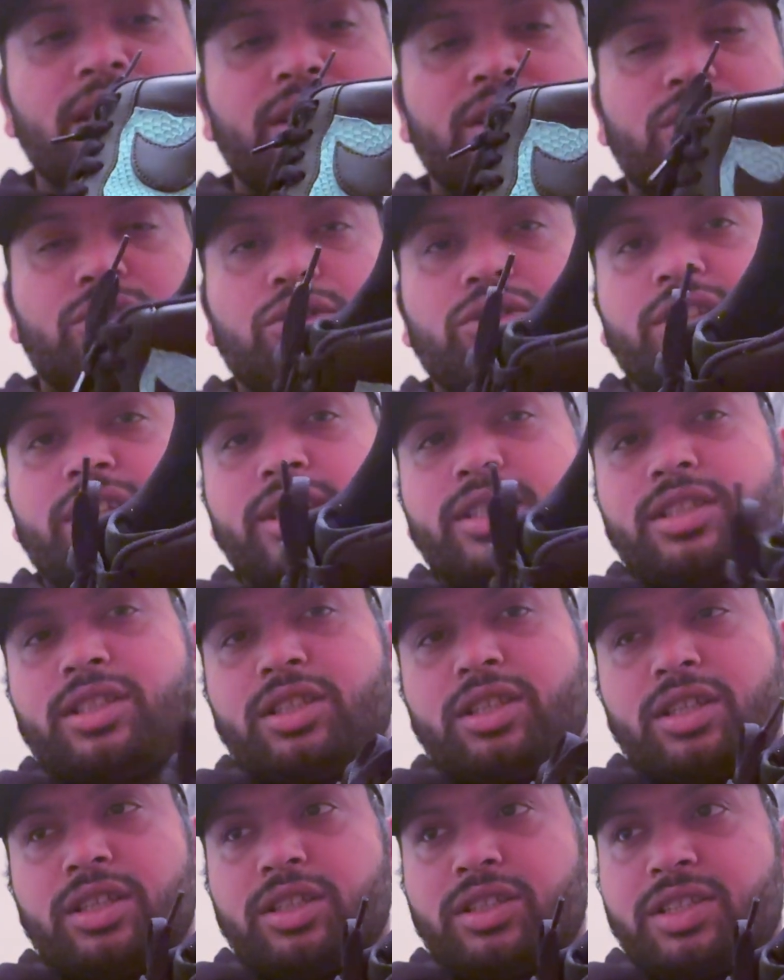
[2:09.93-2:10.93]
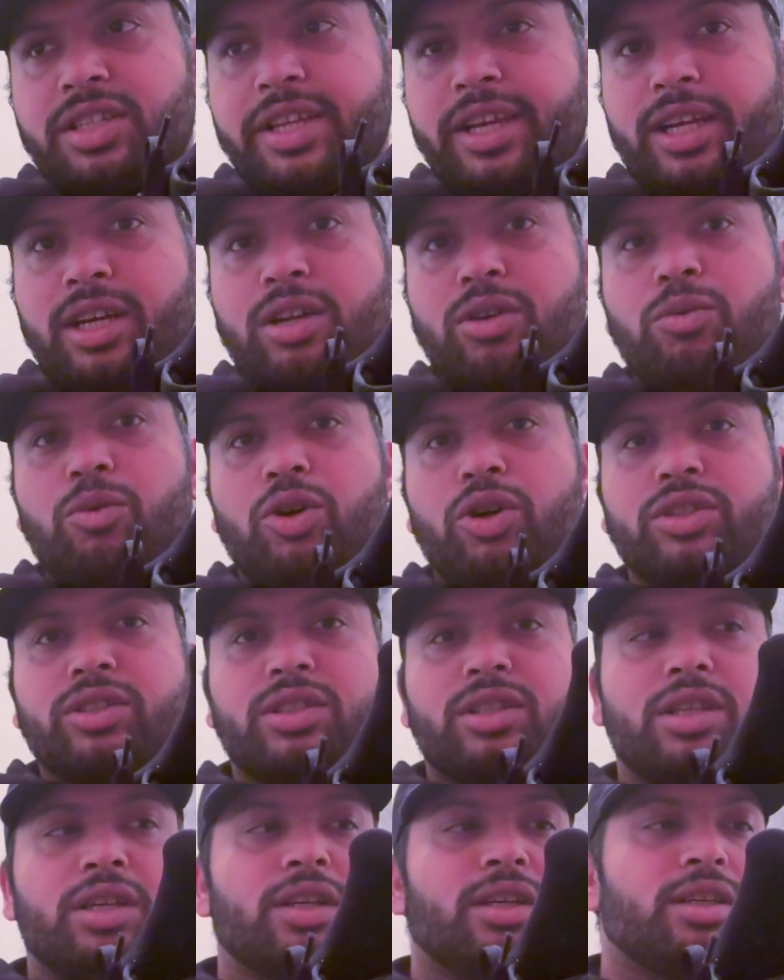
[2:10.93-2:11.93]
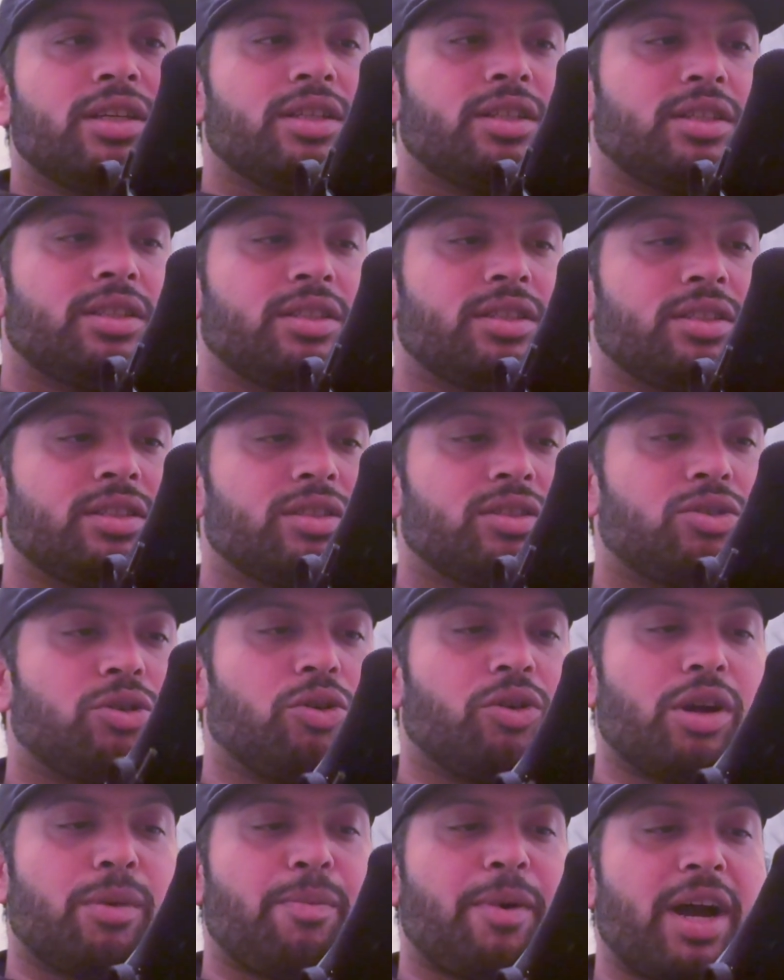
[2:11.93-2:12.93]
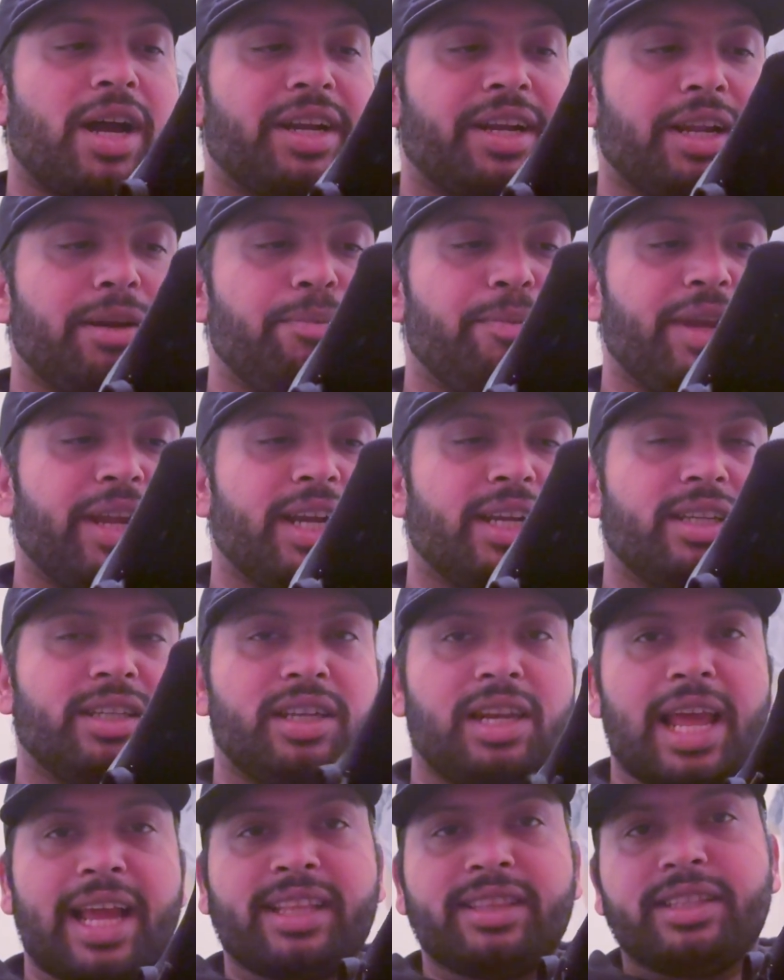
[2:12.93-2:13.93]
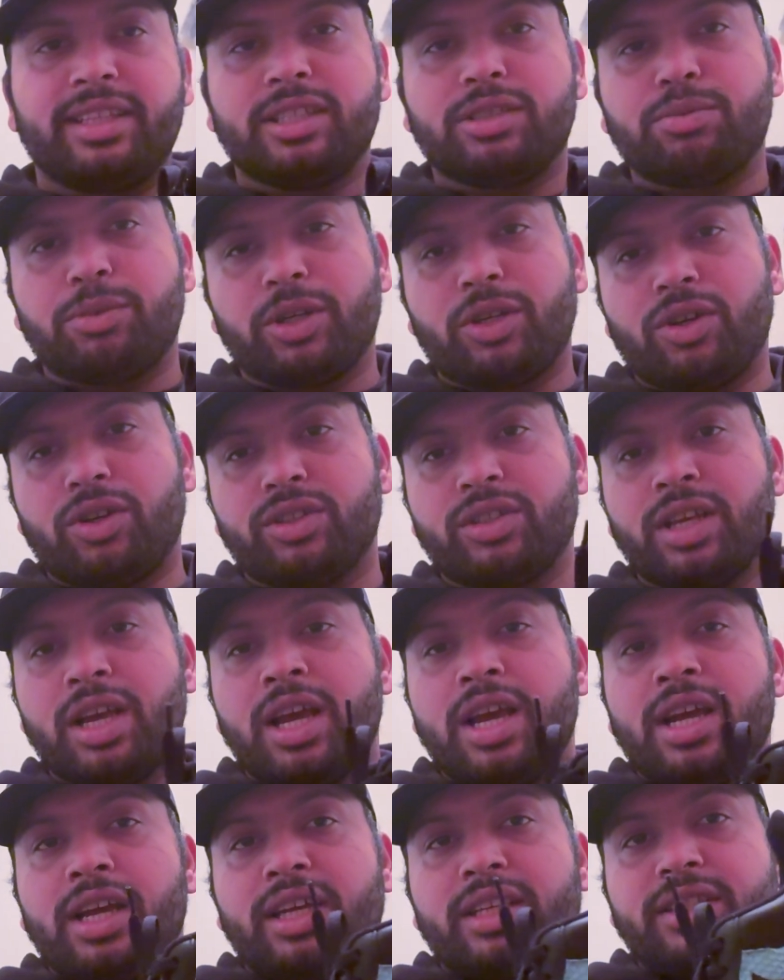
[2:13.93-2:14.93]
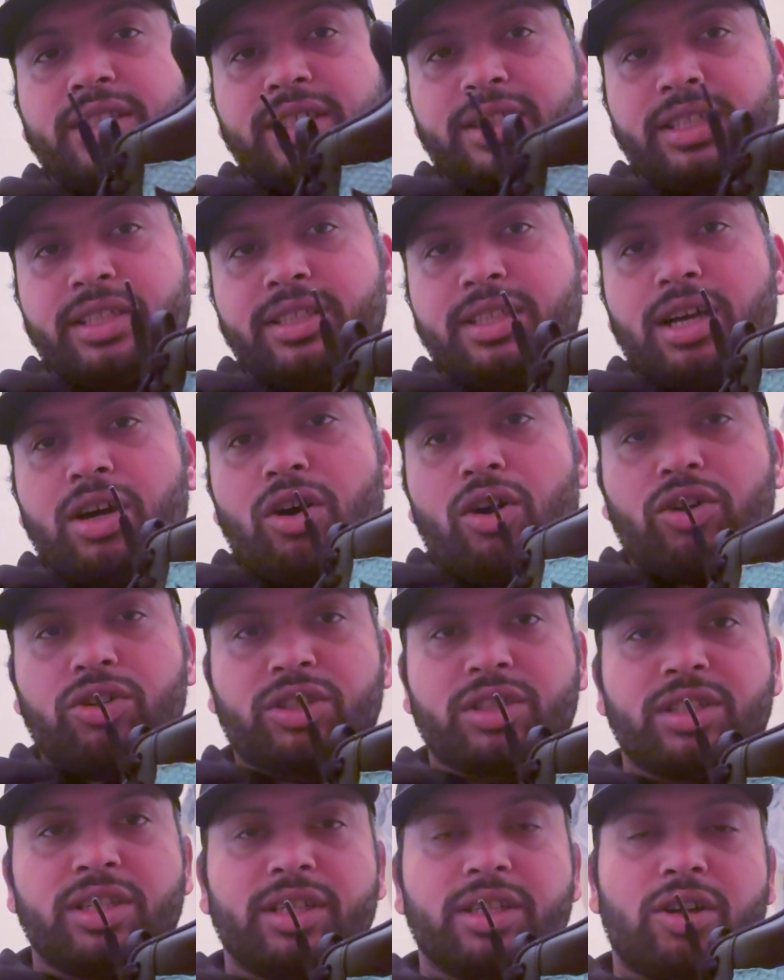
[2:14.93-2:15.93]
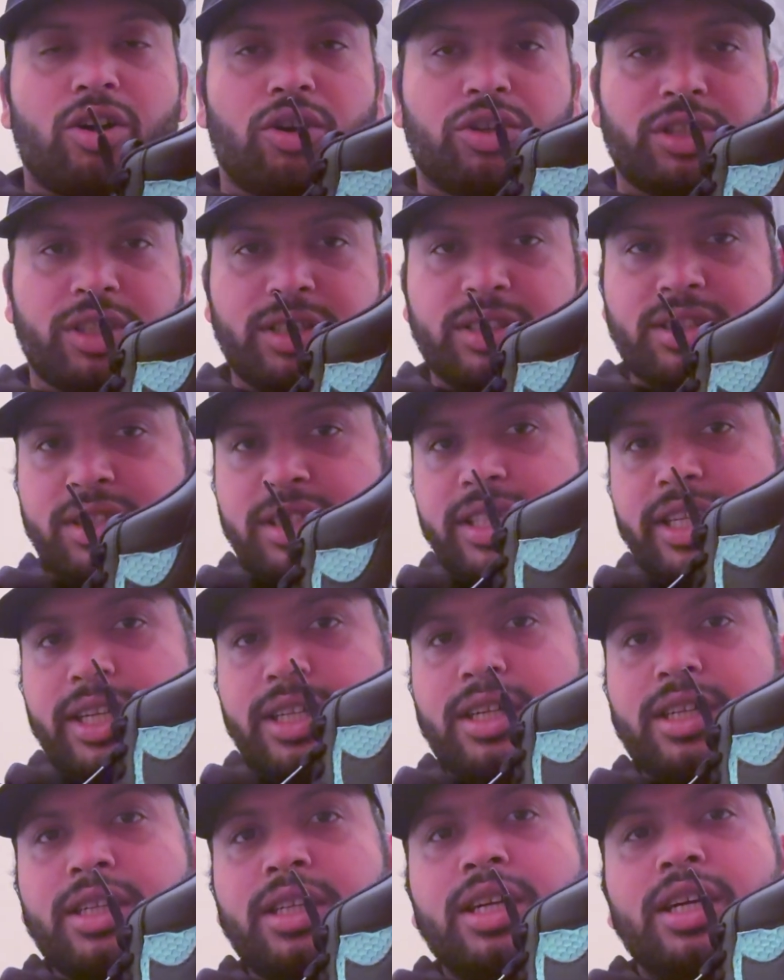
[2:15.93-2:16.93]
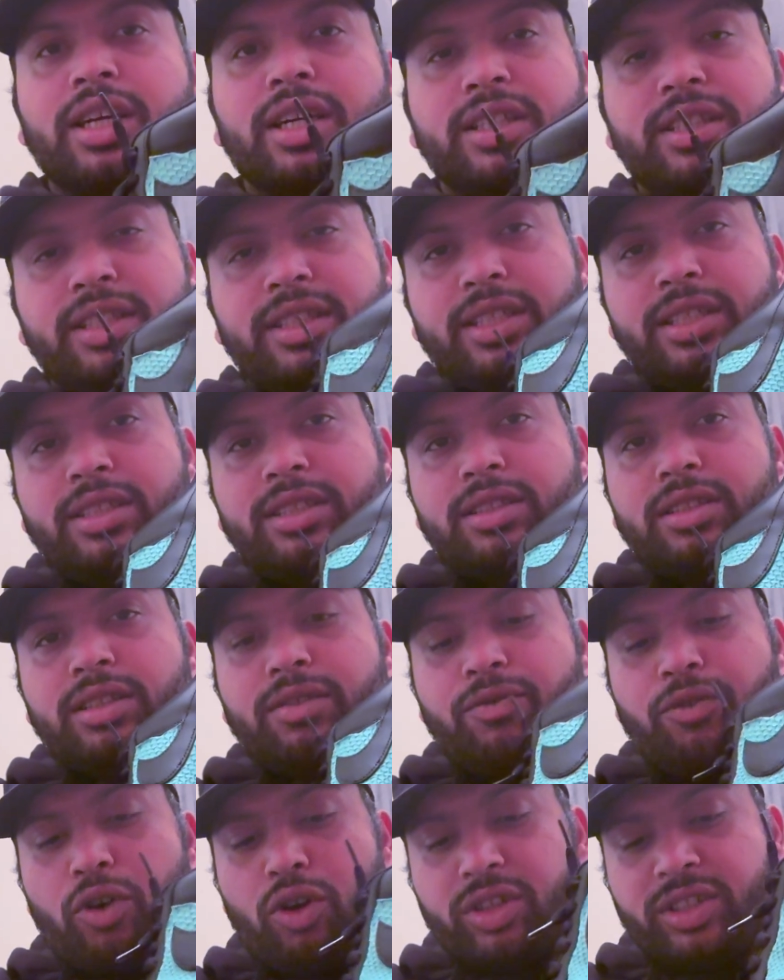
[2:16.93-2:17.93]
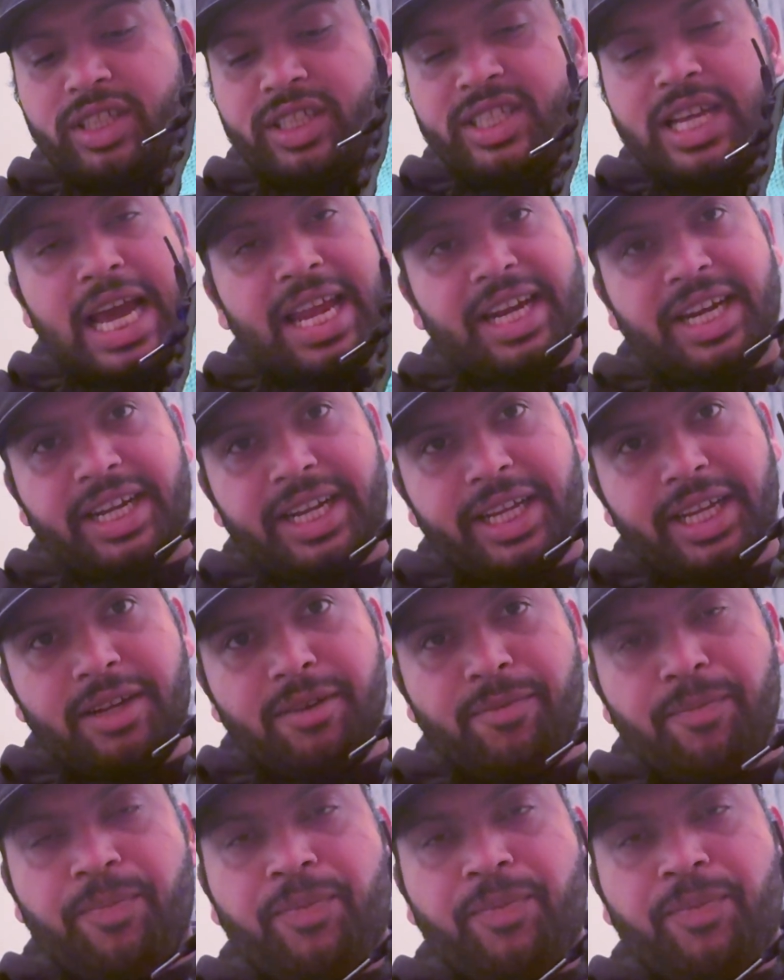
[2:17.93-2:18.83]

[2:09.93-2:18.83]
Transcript: So this sneaker was tore apart and made like this because this is a auction sneaker. This is for the charity.